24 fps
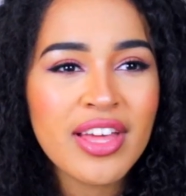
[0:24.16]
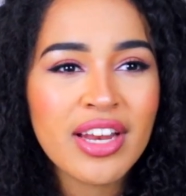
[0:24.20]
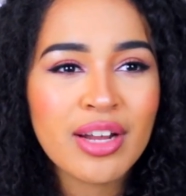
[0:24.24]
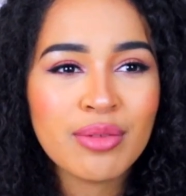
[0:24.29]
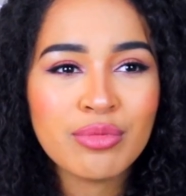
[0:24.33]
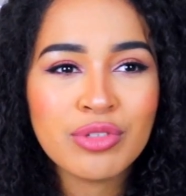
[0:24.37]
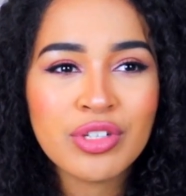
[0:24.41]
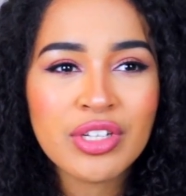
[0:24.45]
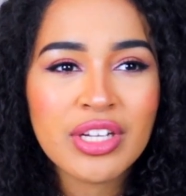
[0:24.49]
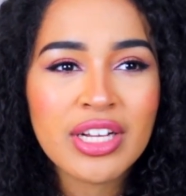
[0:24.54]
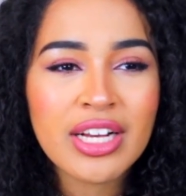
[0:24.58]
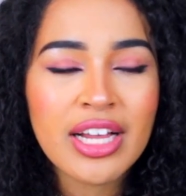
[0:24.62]
then I'm
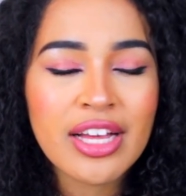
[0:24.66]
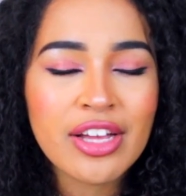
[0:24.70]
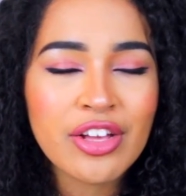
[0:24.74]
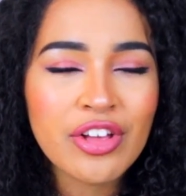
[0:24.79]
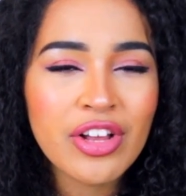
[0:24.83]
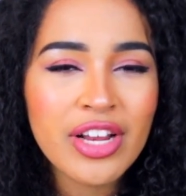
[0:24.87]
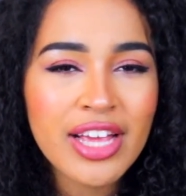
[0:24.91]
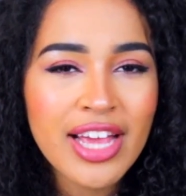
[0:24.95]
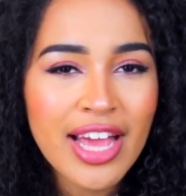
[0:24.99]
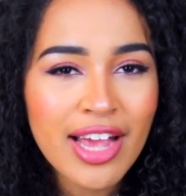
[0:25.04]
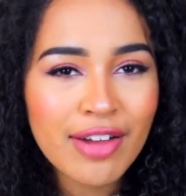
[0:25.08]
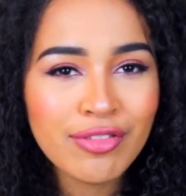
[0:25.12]
doing like
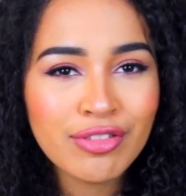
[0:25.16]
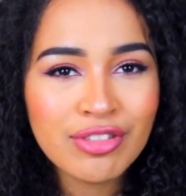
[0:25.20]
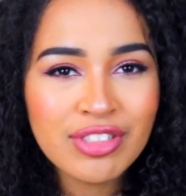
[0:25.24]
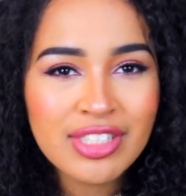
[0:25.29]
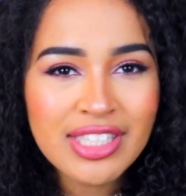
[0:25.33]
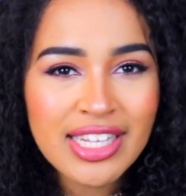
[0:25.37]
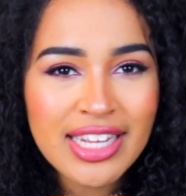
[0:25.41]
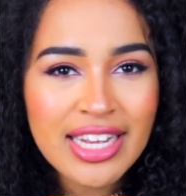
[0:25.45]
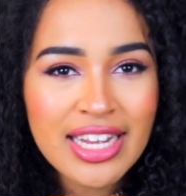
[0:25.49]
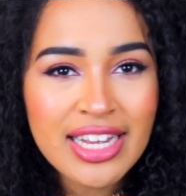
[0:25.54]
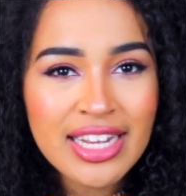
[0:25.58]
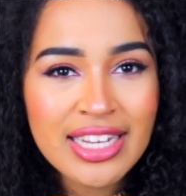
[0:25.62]
curly hair
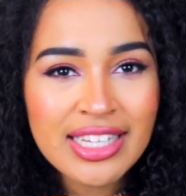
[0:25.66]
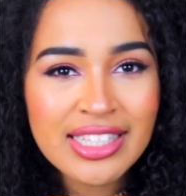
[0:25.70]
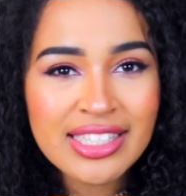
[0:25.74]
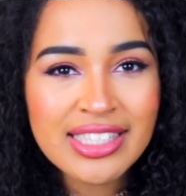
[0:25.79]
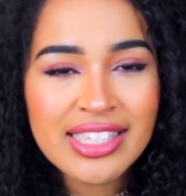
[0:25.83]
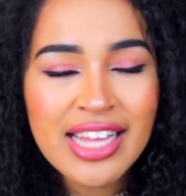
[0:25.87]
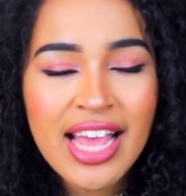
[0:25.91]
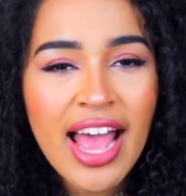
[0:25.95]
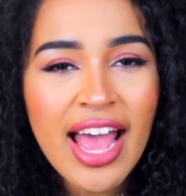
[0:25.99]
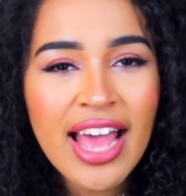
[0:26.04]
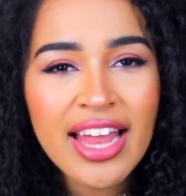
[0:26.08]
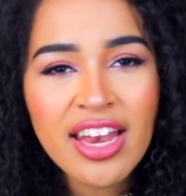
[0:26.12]
routines
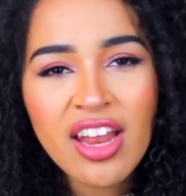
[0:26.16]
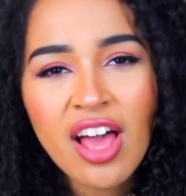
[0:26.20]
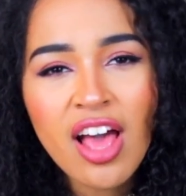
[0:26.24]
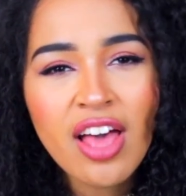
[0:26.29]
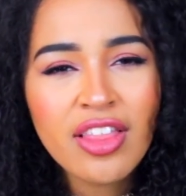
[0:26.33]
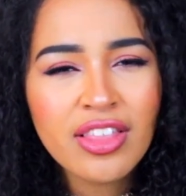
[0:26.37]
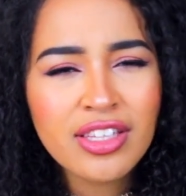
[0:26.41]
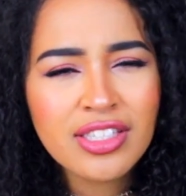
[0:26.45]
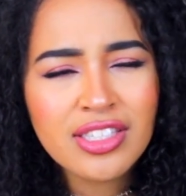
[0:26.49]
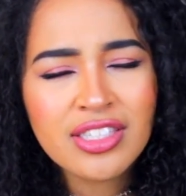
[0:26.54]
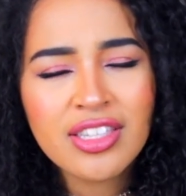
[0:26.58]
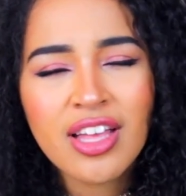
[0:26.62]
and
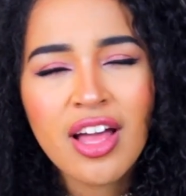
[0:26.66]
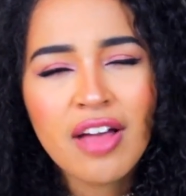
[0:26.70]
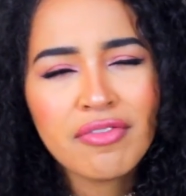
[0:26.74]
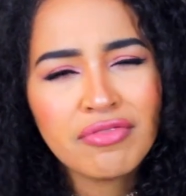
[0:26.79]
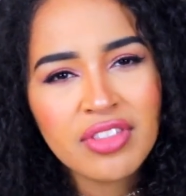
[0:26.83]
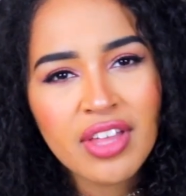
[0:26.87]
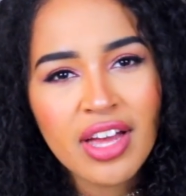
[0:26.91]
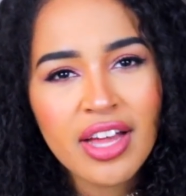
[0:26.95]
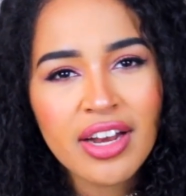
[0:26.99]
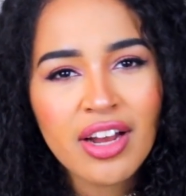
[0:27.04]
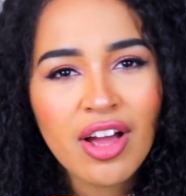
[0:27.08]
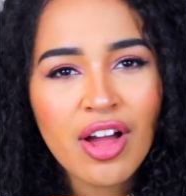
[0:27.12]
other stuff
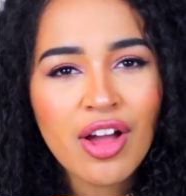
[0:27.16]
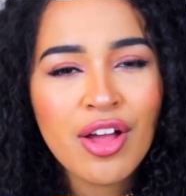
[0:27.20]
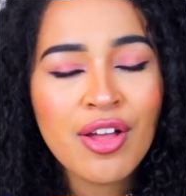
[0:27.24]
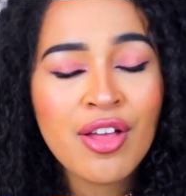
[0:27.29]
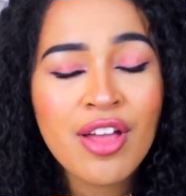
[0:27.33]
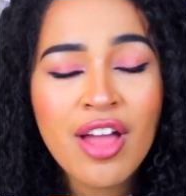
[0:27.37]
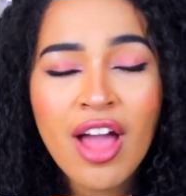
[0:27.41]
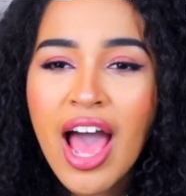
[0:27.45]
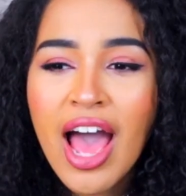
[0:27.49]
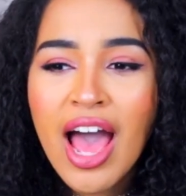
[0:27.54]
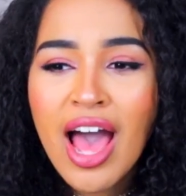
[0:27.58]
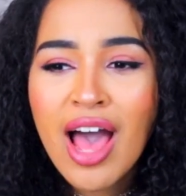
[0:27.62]
that
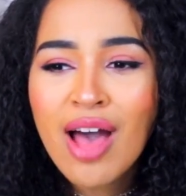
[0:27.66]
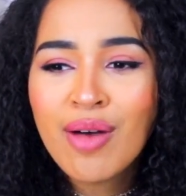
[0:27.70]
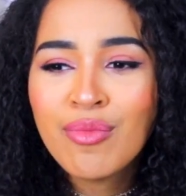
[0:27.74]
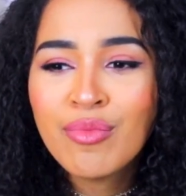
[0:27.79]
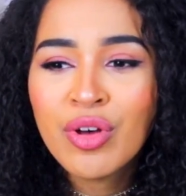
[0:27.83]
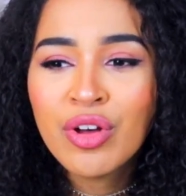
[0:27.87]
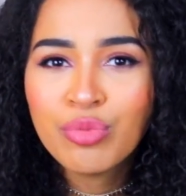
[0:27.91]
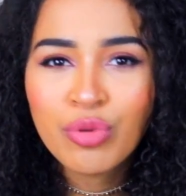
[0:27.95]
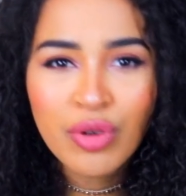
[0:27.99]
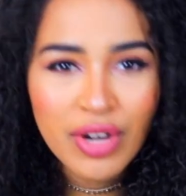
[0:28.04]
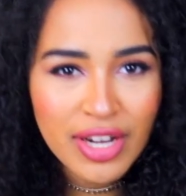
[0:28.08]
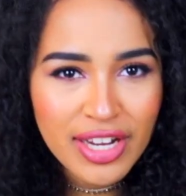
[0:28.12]
I am
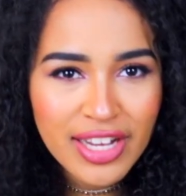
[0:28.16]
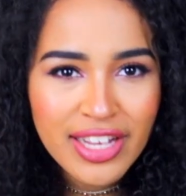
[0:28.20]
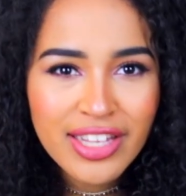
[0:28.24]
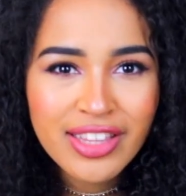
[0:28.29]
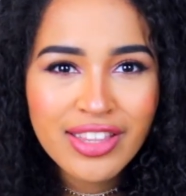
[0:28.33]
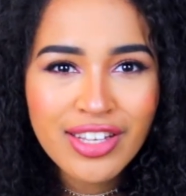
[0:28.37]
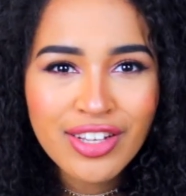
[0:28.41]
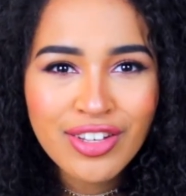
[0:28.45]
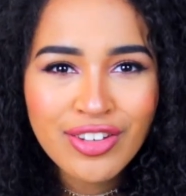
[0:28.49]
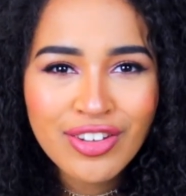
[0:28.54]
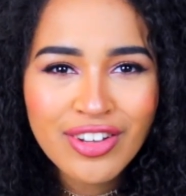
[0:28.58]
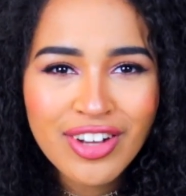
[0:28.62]
praying
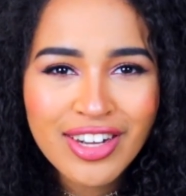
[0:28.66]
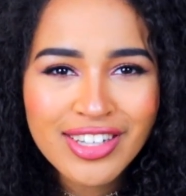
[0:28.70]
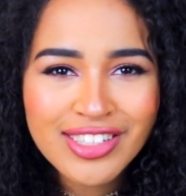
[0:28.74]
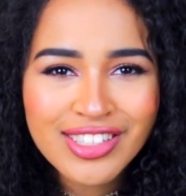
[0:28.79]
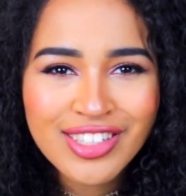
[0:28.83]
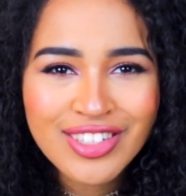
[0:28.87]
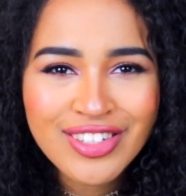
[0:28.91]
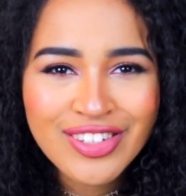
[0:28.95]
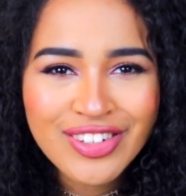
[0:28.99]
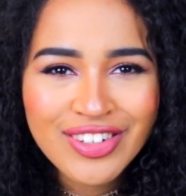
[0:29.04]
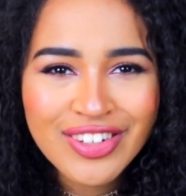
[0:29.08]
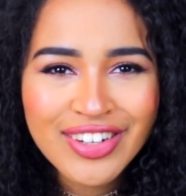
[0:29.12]
that you guys
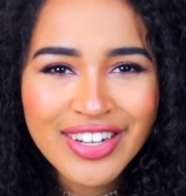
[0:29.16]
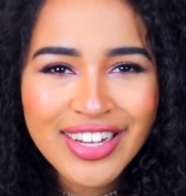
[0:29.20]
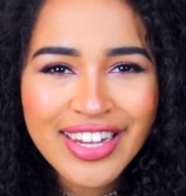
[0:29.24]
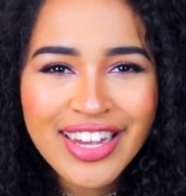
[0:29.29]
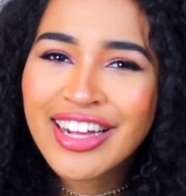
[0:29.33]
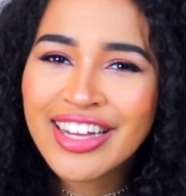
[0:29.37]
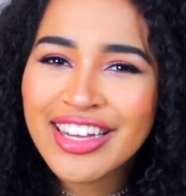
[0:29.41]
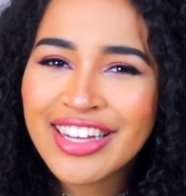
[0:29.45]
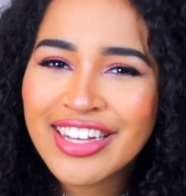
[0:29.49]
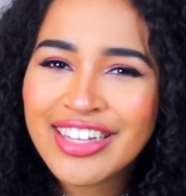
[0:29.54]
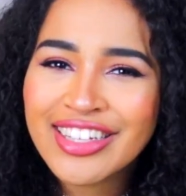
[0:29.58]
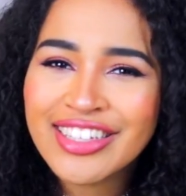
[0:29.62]
enjoy
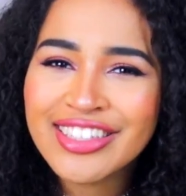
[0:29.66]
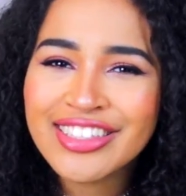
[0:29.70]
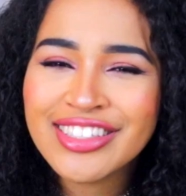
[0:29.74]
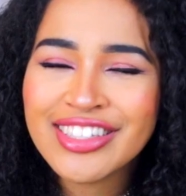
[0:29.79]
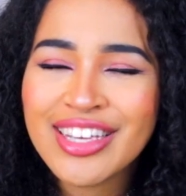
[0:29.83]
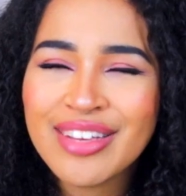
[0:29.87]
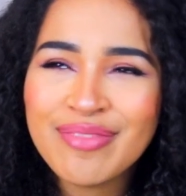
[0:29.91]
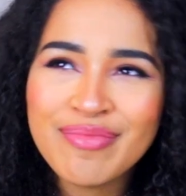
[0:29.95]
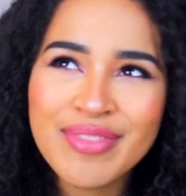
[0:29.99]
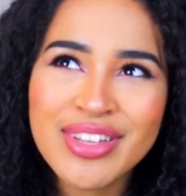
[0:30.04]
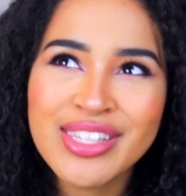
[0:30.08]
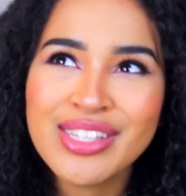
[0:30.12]
because
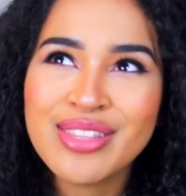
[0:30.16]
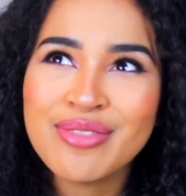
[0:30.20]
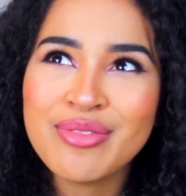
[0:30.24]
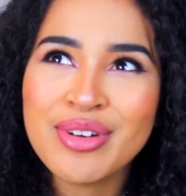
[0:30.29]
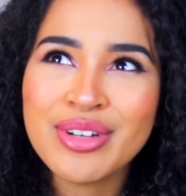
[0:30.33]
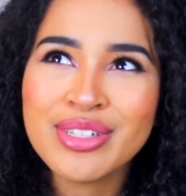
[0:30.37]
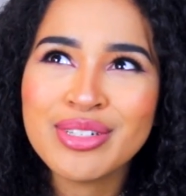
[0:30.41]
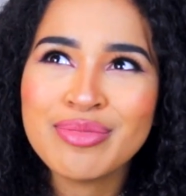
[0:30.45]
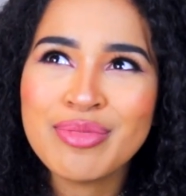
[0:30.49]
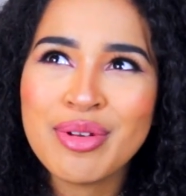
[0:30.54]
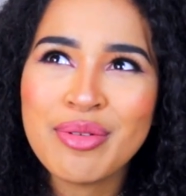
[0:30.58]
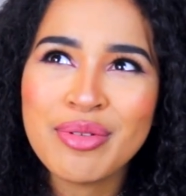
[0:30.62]
it means the
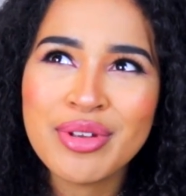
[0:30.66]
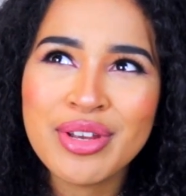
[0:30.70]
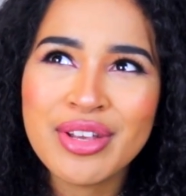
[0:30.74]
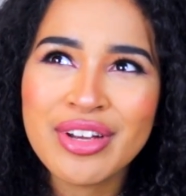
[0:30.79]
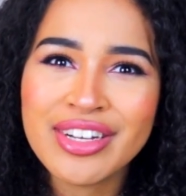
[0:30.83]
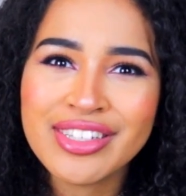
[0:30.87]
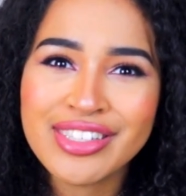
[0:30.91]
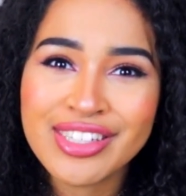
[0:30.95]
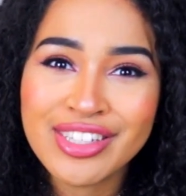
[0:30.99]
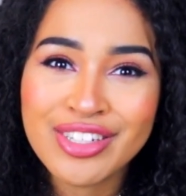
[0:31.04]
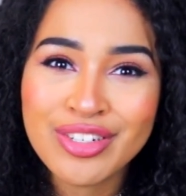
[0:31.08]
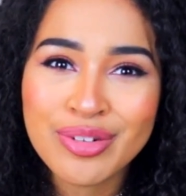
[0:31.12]
world to me when you
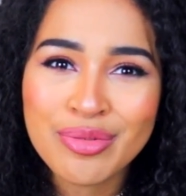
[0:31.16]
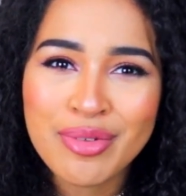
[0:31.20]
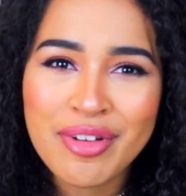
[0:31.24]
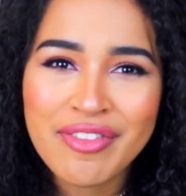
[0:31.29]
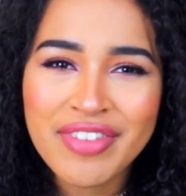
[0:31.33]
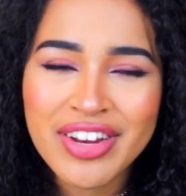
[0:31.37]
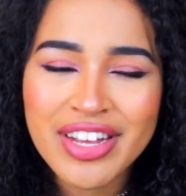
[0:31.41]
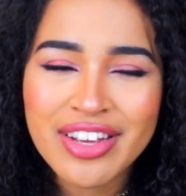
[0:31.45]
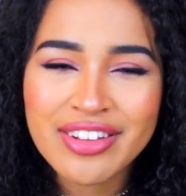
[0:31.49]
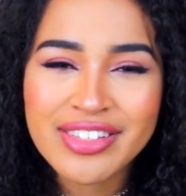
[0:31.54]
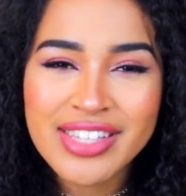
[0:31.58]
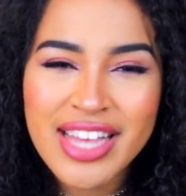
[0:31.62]
guys enjoy my
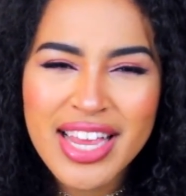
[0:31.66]
videos.